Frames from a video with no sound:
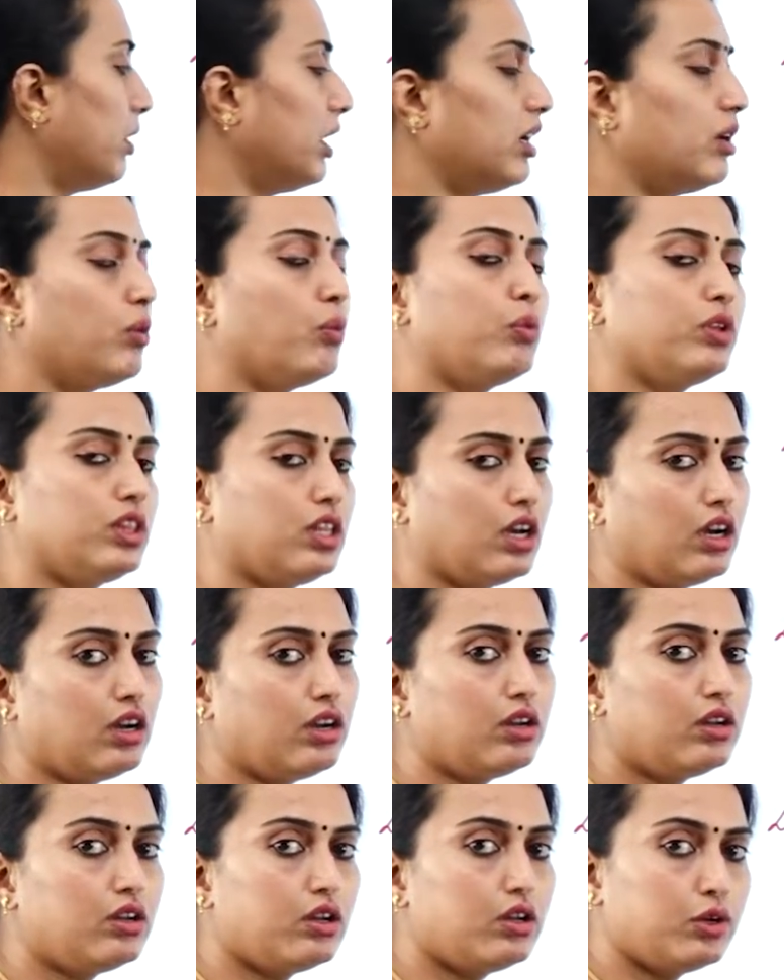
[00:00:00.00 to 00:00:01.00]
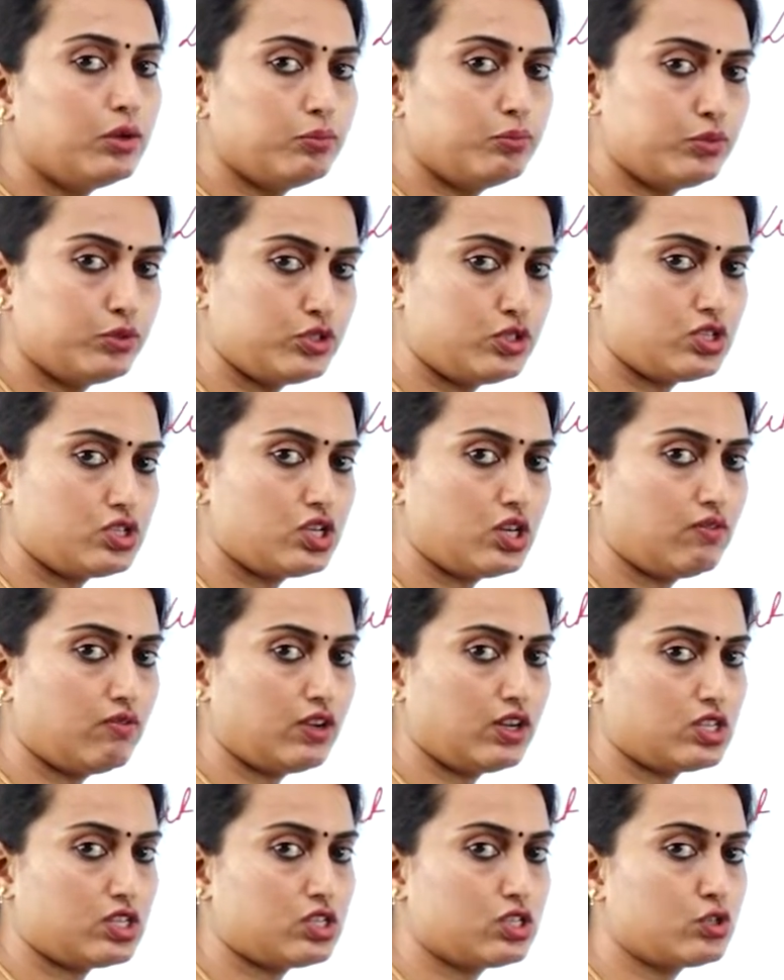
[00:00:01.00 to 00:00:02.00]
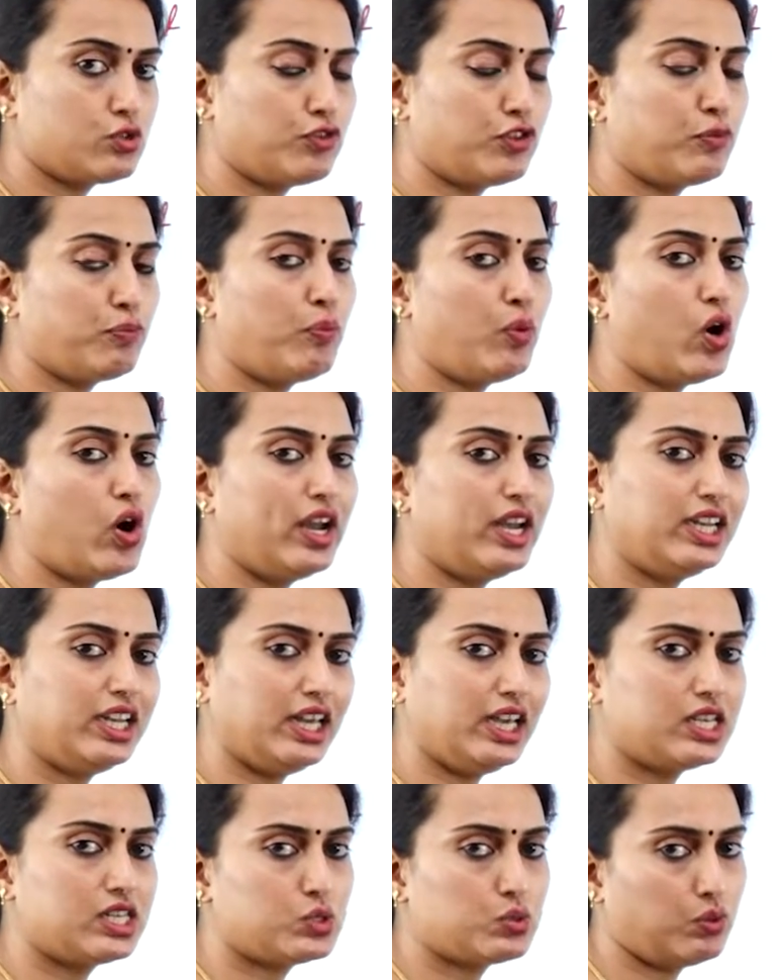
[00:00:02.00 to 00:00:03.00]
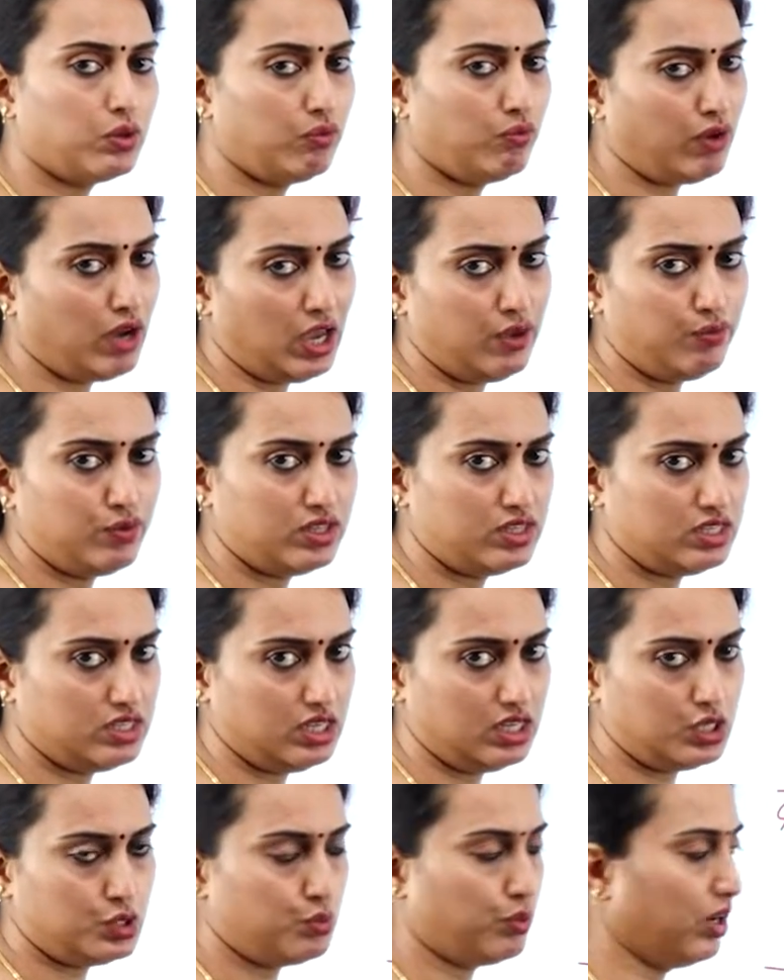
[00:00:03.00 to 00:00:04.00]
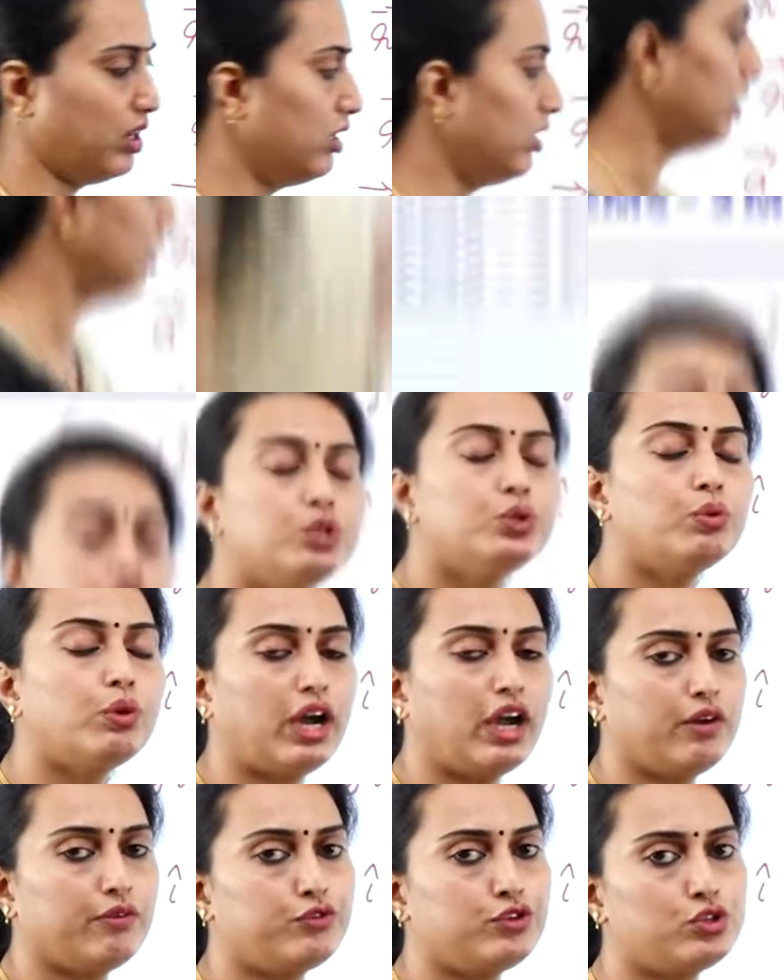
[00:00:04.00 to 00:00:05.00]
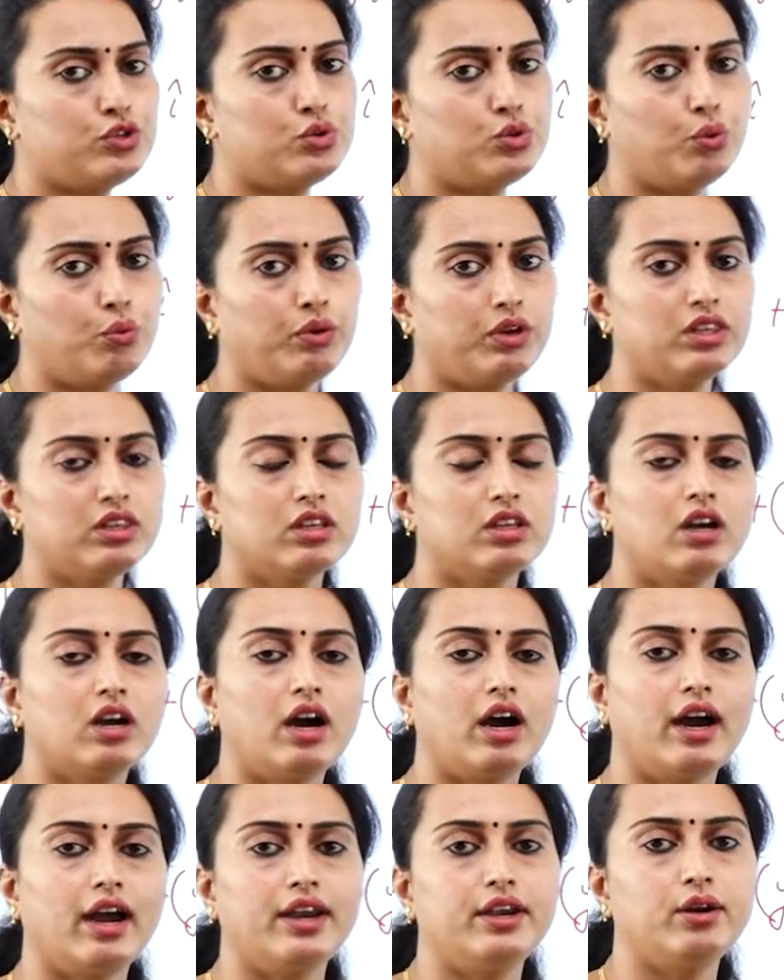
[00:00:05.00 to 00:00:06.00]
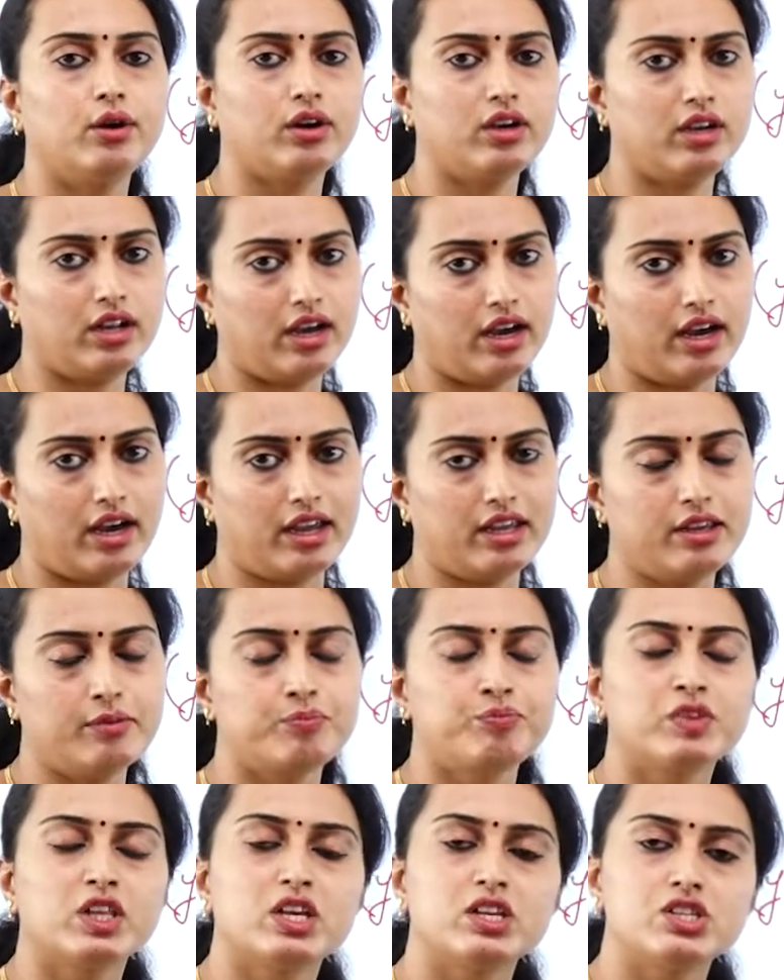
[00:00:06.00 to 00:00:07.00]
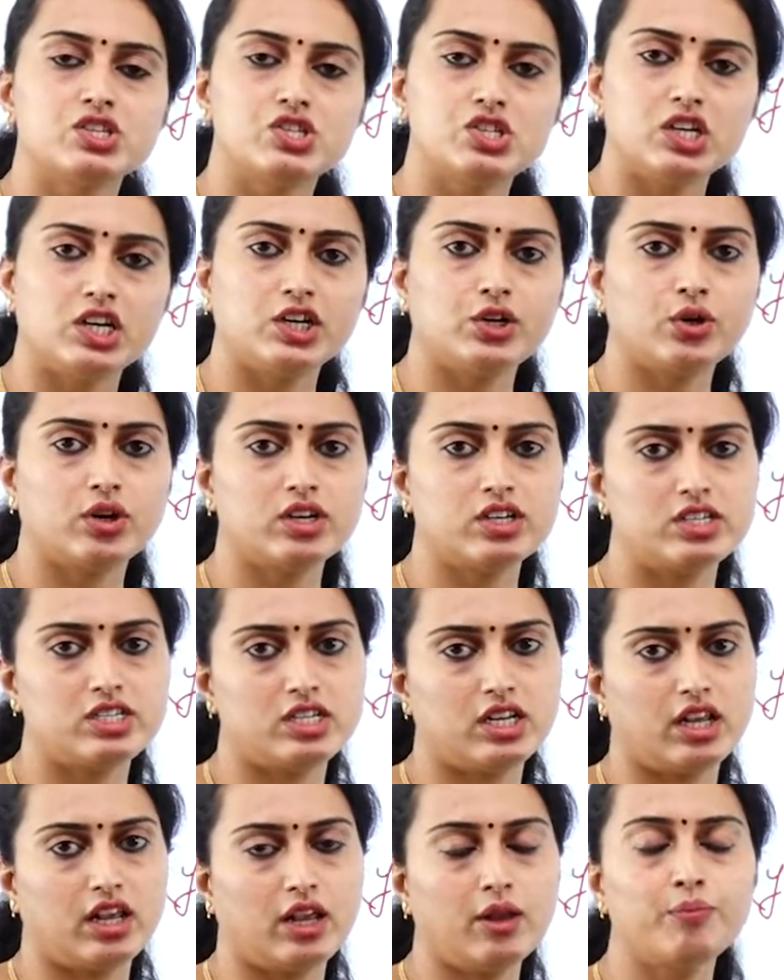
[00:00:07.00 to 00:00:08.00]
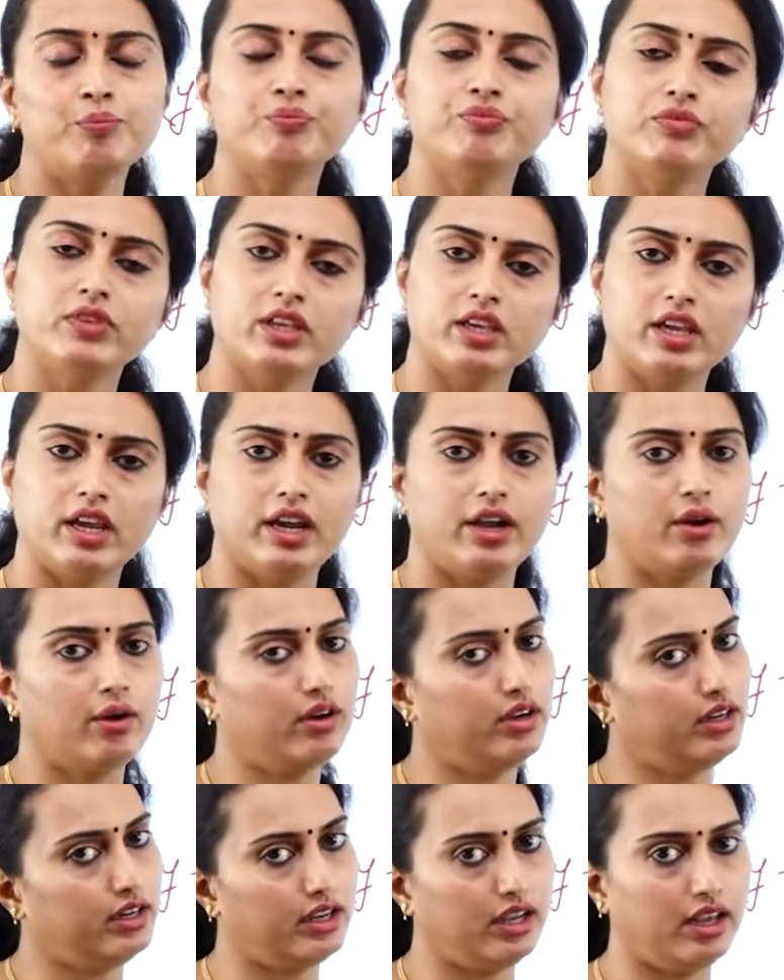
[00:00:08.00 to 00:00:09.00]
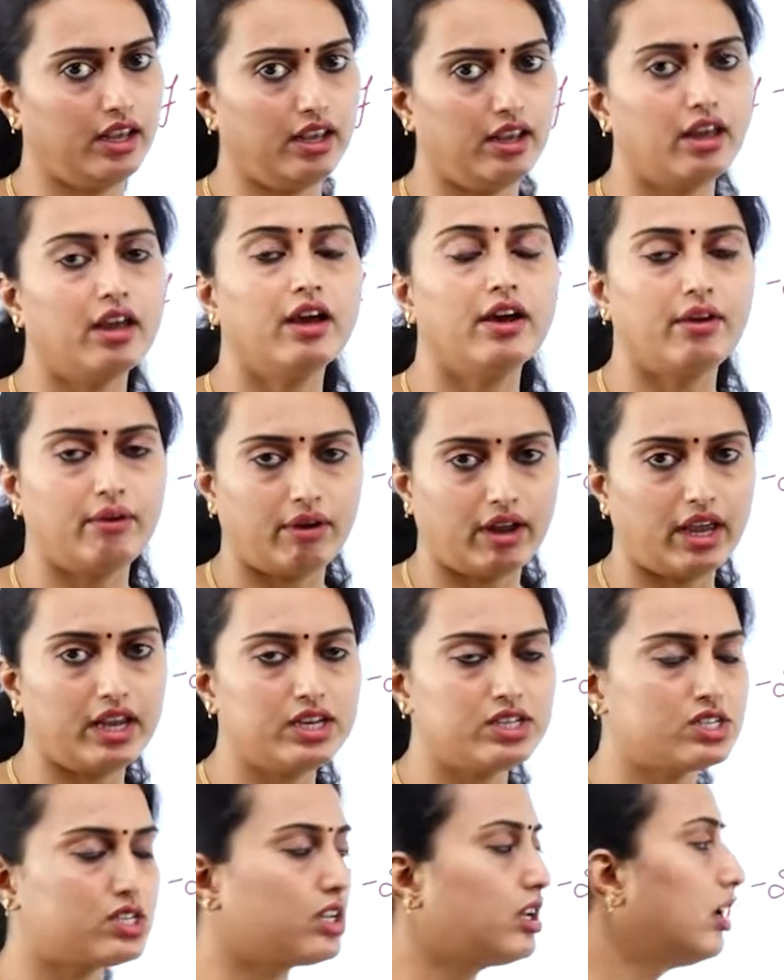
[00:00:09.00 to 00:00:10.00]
but with the position vectors of the point x one, y one, z one. You have to do with I dot I, j dot j, k dot k, right?